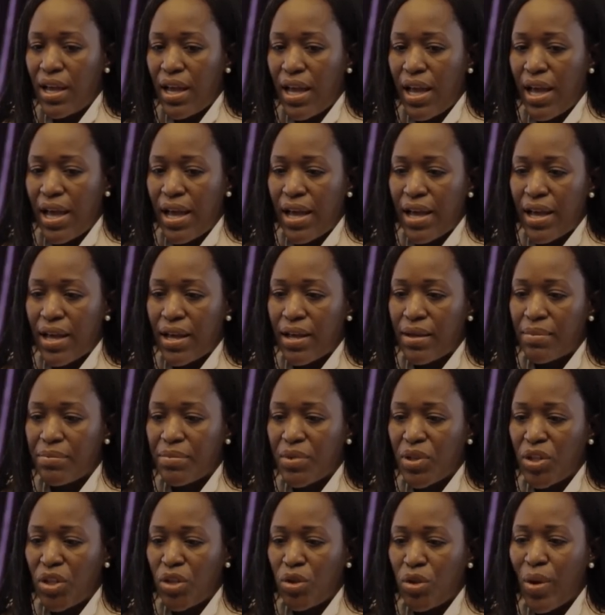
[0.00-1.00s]
um,
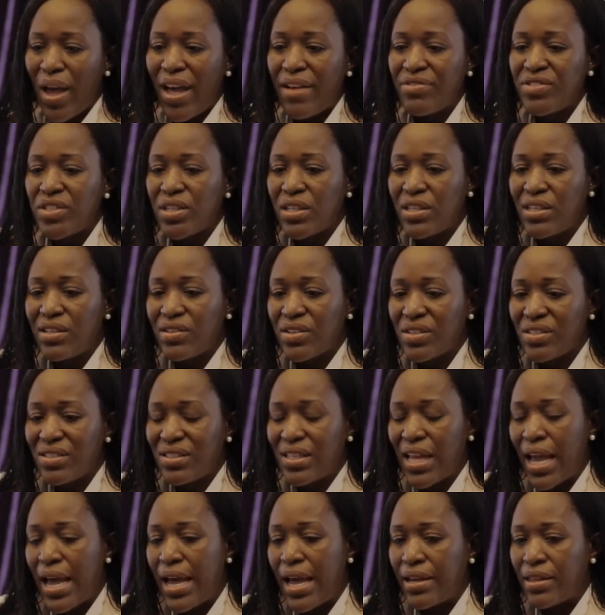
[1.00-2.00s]
you have to
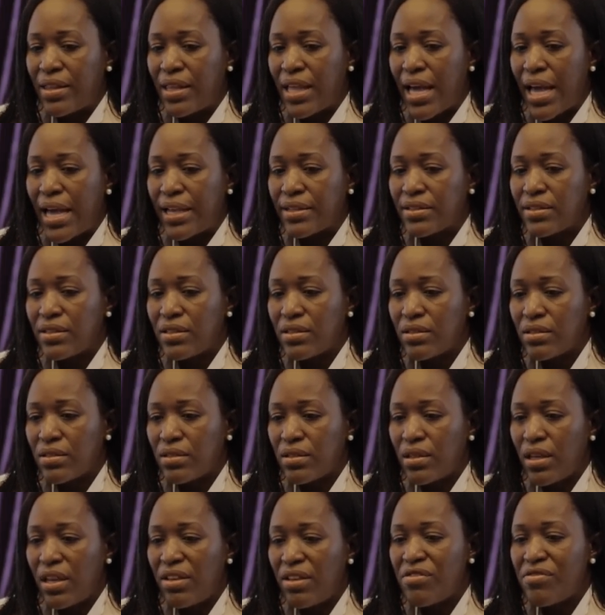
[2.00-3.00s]
understand that
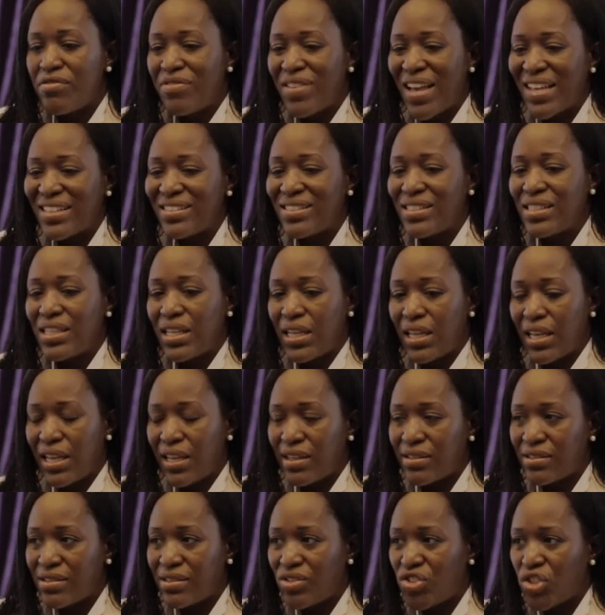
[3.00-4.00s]
investing
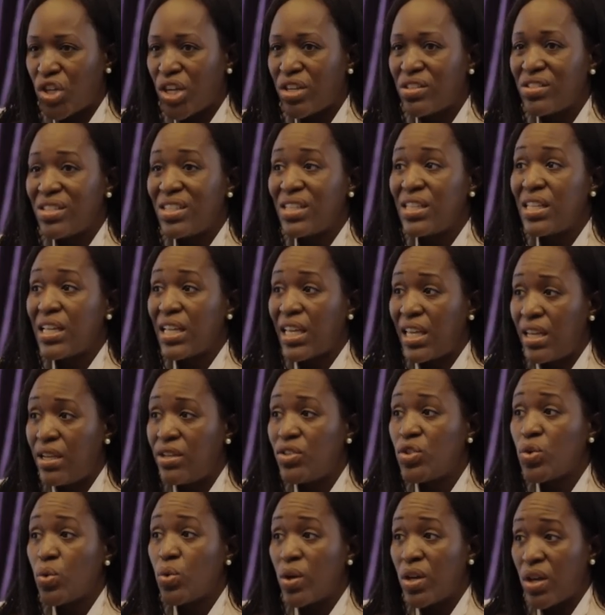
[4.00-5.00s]
is generally the key
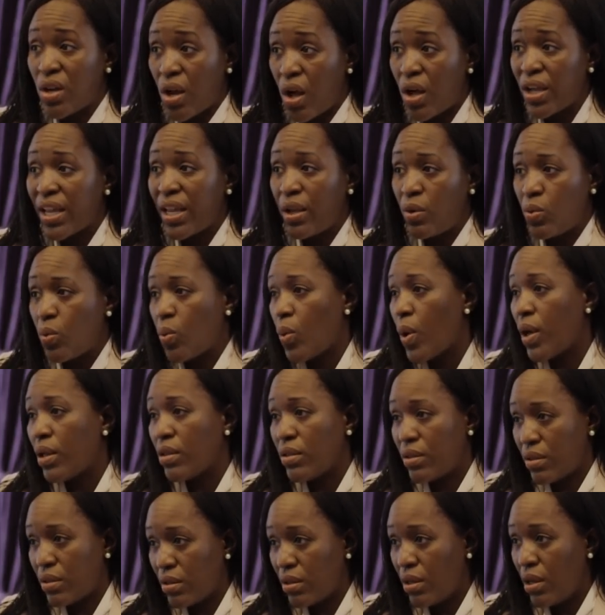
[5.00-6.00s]
to unlocking
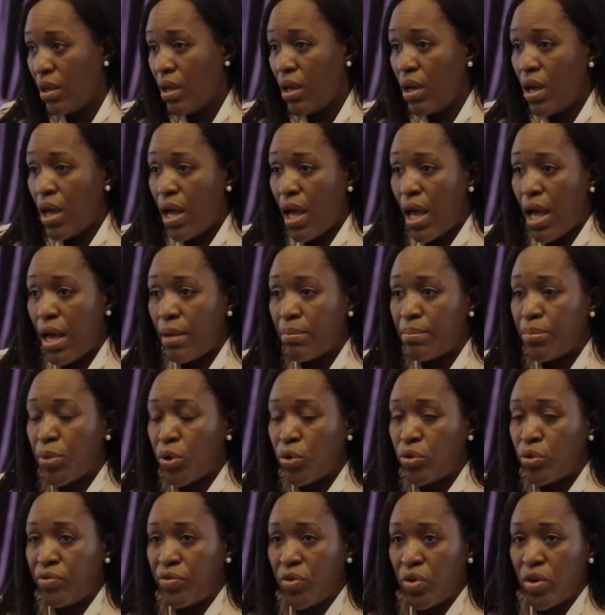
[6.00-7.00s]
wealth, um,
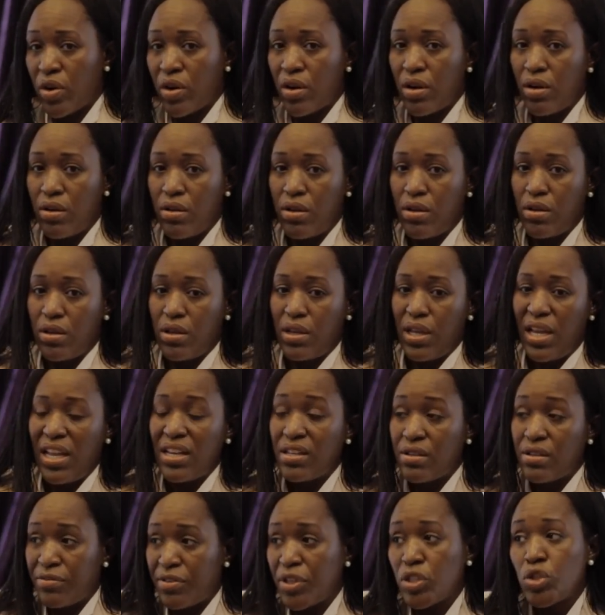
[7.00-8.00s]
both for
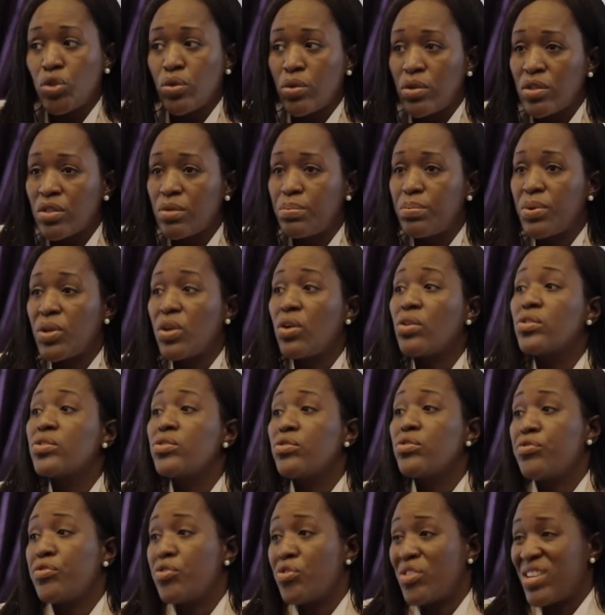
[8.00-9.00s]
individuals, but also
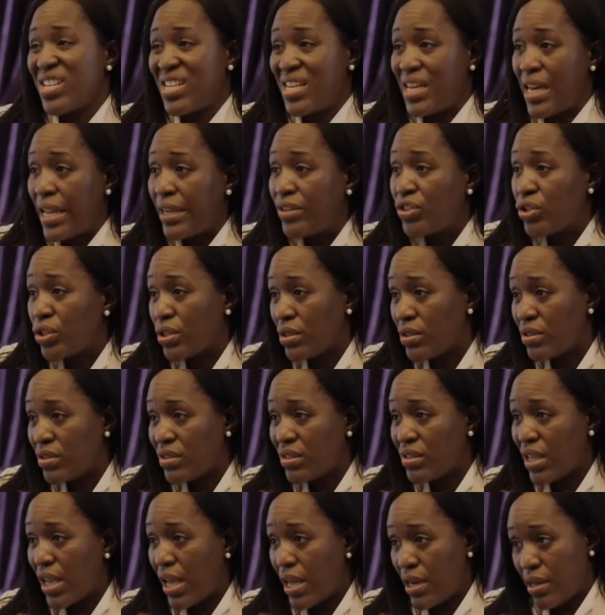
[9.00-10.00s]
for
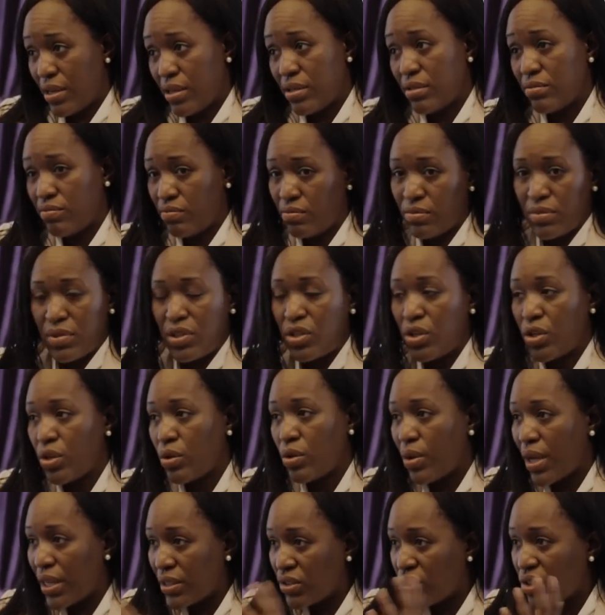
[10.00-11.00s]
nations at a you
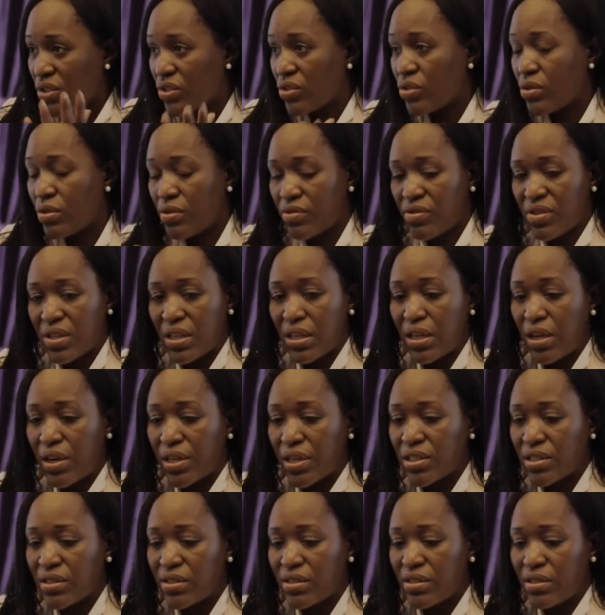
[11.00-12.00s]
know at just sort of the
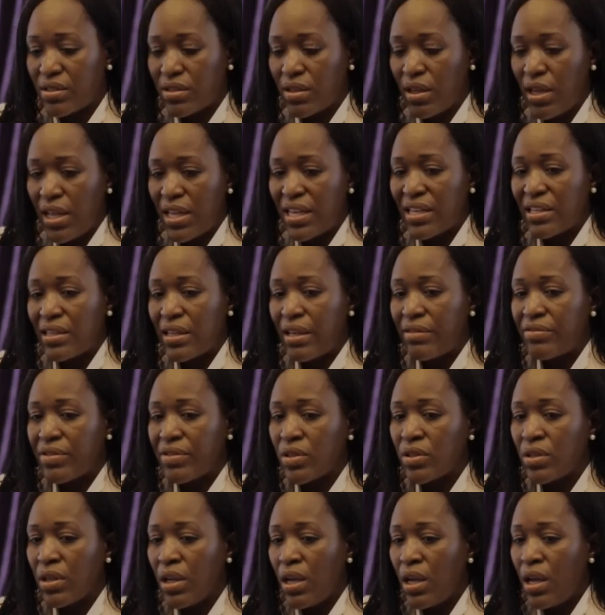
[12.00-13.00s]
largest
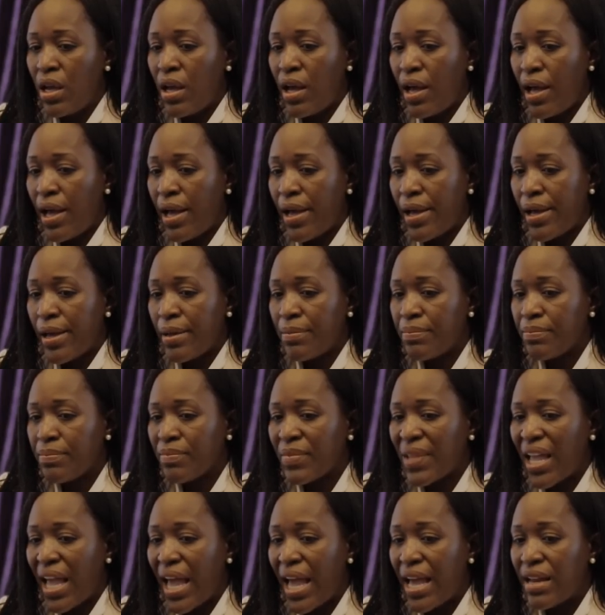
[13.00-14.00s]
level. Um,
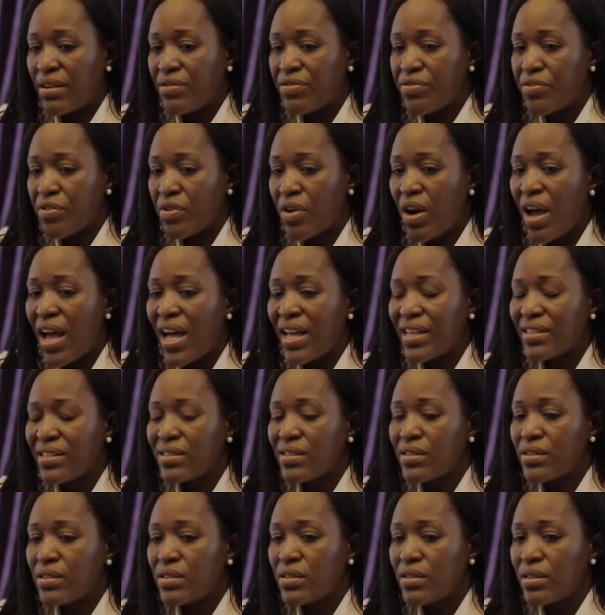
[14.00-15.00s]
and for
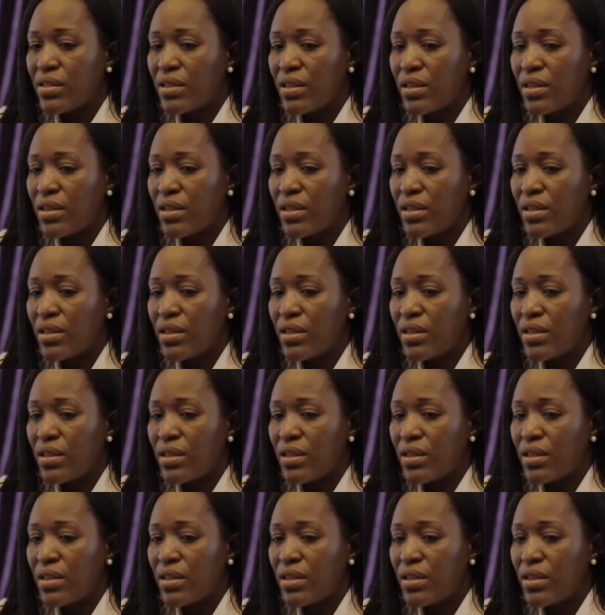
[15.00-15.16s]
us,